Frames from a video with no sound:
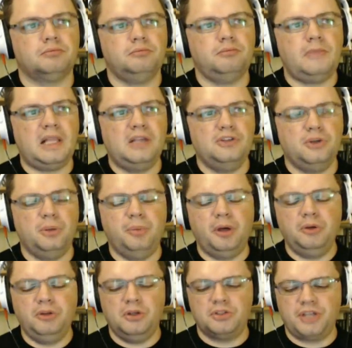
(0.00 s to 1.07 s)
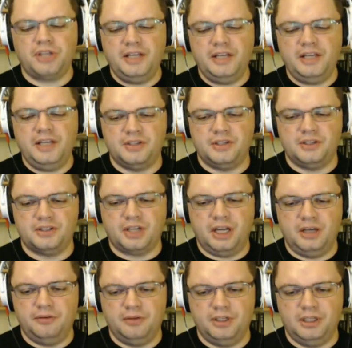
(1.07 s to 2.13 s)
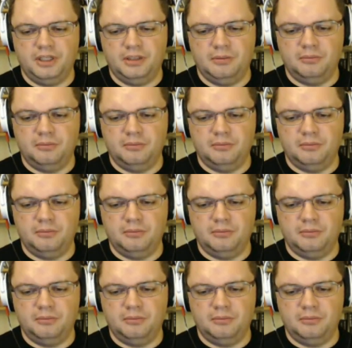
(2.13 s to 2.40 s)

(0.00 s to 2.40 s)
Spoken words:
So in both those cases, there's kind of a